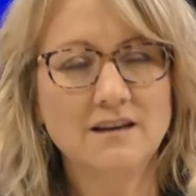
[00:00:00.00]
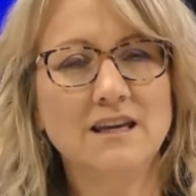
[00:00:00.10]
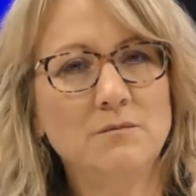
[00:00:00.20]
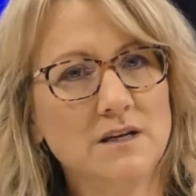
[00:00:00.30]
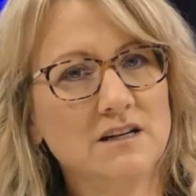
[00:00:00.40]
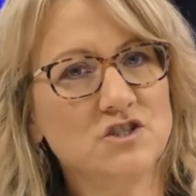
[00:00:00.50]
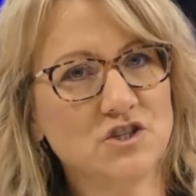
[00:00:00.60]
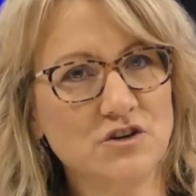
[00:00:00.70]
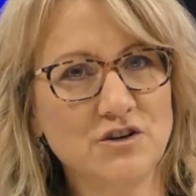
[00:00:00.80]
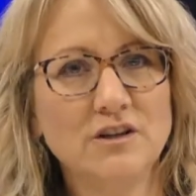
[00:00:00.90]
Keeping a
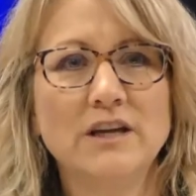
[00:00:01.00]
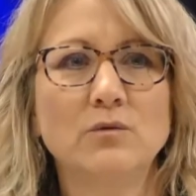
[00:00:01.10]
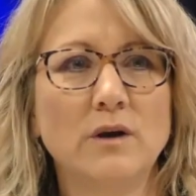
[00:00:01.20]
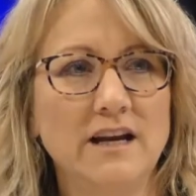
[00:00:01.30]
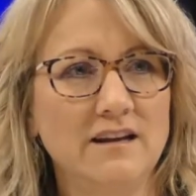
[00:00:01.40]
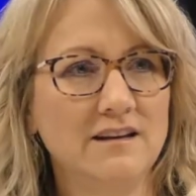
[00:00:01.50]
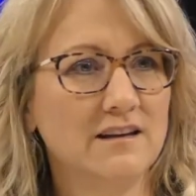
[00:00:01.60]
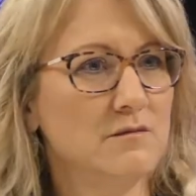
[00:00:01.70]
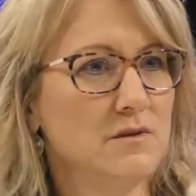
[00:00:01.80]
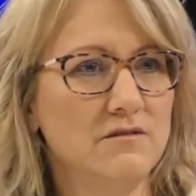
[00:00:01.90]
journal and writing
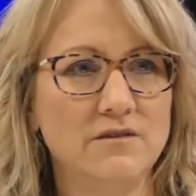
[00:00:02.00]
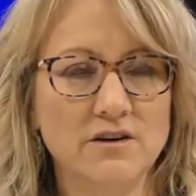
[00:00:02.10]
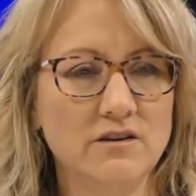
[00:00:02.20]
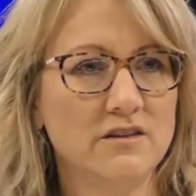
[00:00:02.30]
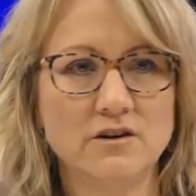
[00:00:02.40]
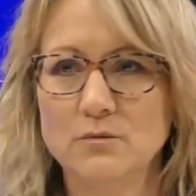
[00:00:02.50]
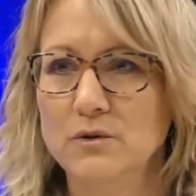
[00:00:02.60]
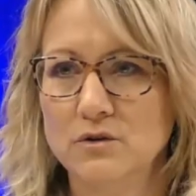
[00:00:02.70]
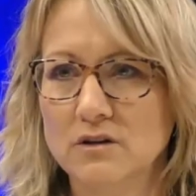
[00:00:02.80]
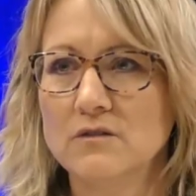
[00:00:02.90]
can be very
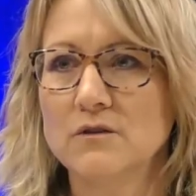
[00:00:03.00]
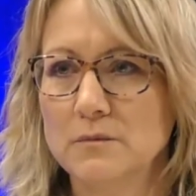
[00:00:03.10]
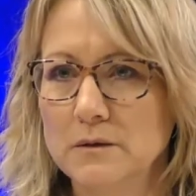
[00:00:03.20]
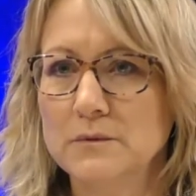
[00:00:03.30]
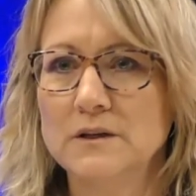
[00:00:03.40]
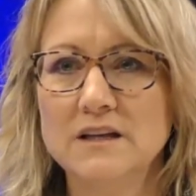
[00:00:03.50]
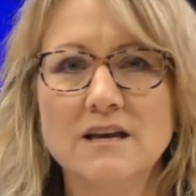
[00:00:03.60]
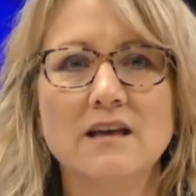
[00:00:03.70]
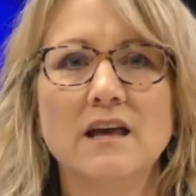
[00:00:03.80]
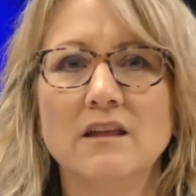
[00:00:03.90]
therapeutic for people,
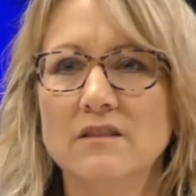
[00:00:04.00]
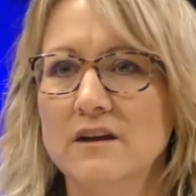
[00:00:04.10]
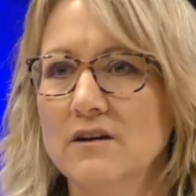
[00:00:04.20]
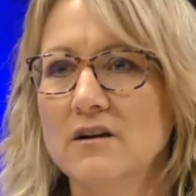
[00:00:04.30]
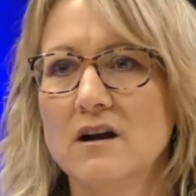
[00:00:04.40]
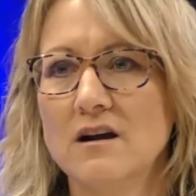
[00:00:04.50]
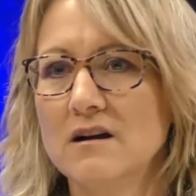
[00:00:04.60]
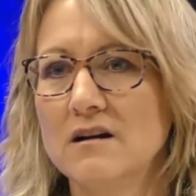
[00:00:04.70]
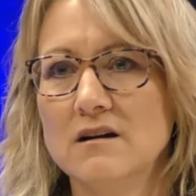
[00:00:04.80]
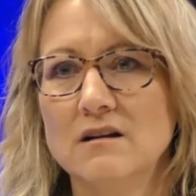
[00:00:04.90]
and there
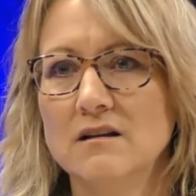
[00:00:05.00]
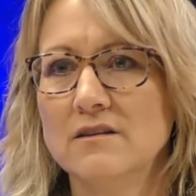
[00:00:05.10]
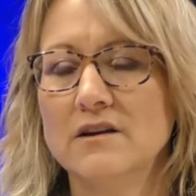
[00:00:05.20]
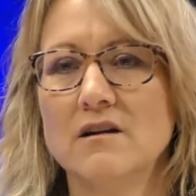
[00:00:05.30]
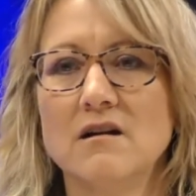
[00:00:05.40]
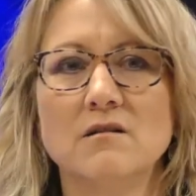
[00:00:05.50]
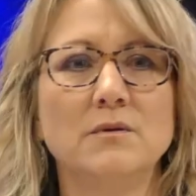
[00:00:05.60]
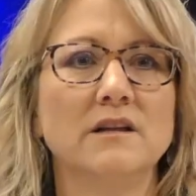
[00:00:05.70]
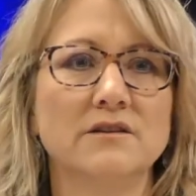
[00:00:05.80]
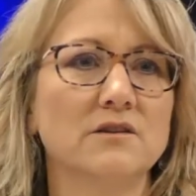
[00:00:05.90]
are a
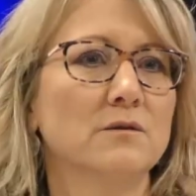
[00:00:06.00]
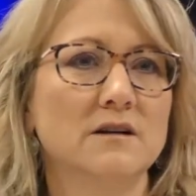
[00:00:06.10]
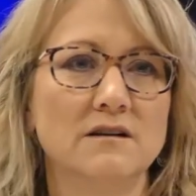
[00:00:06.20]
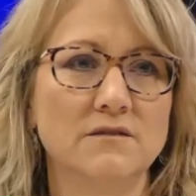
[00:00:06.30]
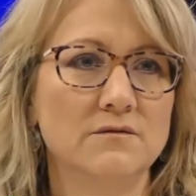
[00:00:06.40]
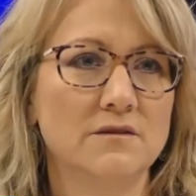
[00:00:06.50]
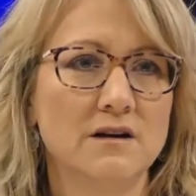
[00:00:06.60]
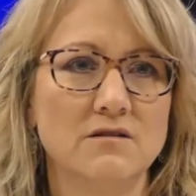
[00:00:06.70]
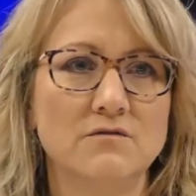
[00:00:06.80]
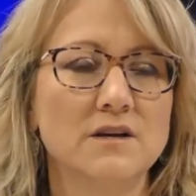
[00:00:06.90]
plethora
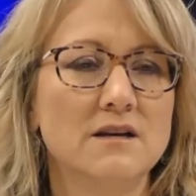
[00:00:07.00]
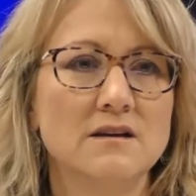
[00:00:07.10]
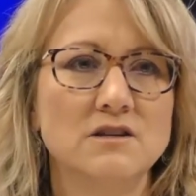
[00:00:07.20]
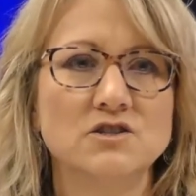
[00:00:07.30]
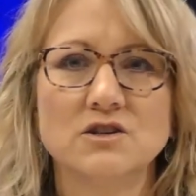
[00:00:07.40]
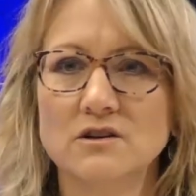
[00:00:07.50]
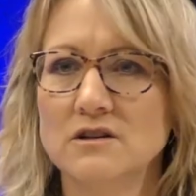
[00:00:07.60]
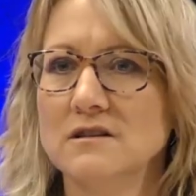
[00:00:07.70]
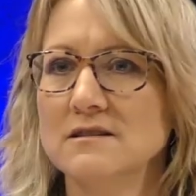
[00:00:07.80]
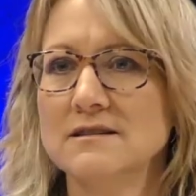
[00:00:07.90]
of
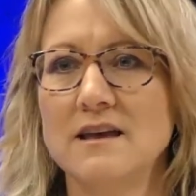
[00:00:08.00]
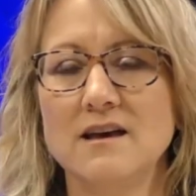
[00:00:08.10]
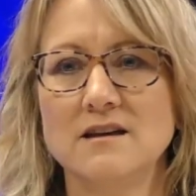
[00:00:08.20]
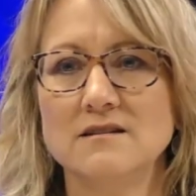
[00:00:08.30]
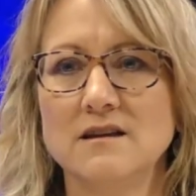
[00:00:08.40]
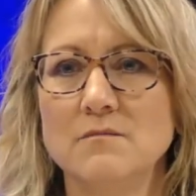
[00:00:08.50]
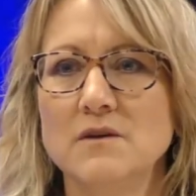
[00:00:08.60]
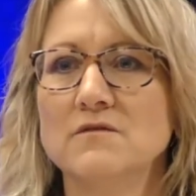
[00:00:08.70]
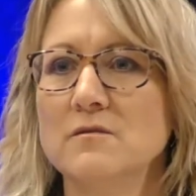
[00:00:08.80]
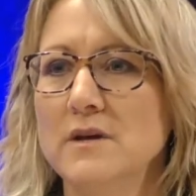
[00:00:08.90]
journals and
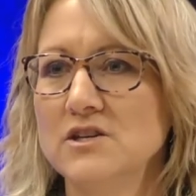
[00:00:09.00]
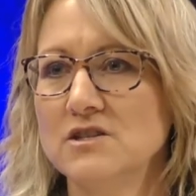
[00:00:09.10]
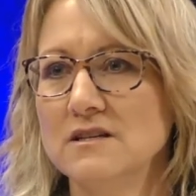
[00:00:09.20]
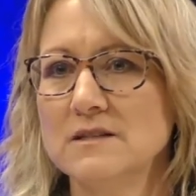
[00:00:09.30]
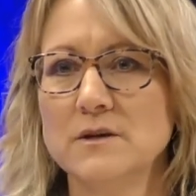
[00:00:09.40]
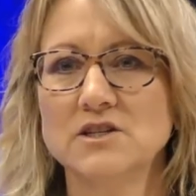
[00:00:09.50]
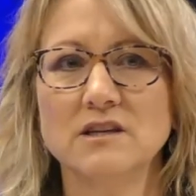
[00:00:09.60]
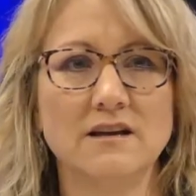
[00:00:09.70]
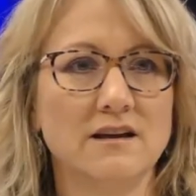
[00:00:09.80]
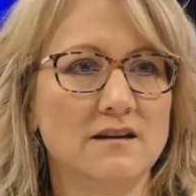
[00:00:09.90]
information,
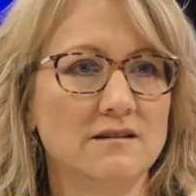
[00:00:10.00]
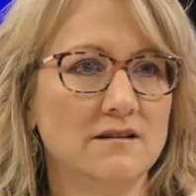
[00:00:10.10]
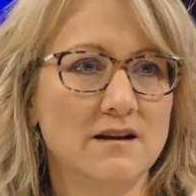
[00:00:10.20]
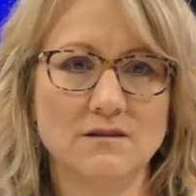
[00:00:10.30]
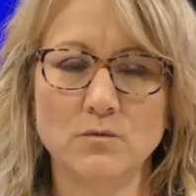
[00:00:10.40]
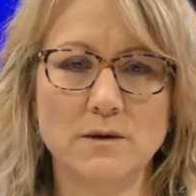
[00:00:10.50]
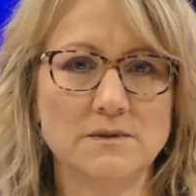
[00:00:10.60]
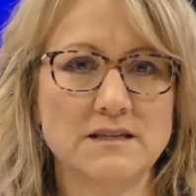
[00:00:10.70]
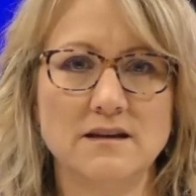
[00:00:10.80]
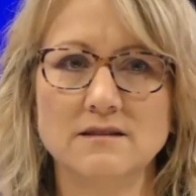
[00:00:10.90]
especially on the
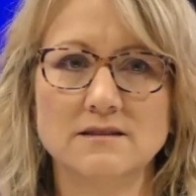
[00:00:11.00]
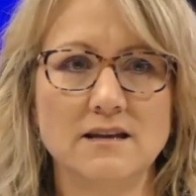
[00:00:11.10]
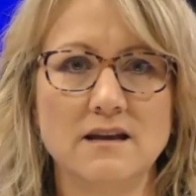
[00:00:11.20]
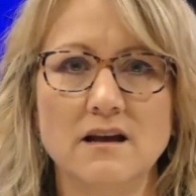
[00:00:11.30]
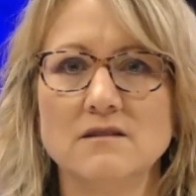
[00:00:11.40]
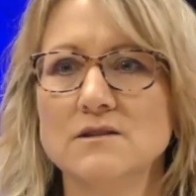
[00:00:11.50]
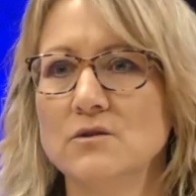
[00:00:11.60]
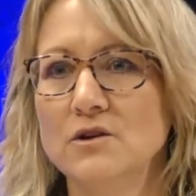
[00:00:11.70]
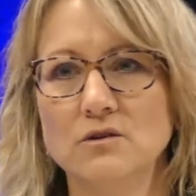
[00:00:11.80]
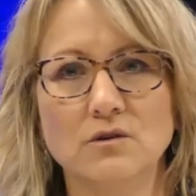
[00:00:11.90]
websites, and also
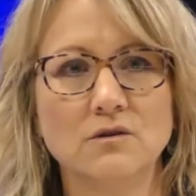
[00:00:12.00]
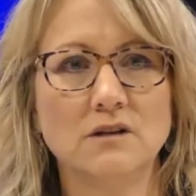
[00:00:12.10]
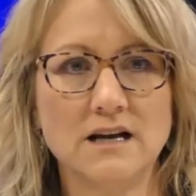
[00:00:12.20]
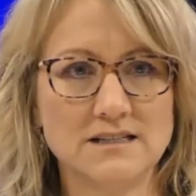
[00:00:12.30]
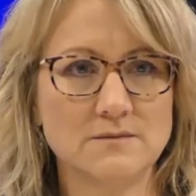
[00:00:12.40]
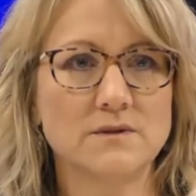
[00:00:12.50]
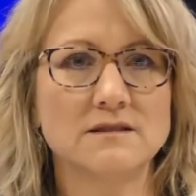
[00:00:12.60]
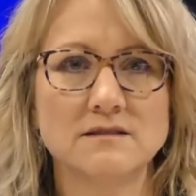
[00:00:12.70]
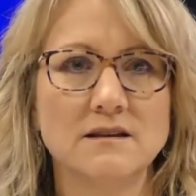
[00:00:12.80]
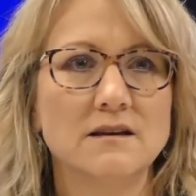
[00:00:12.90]
your local
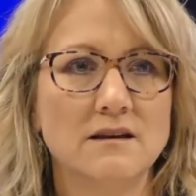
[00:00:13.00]
hospice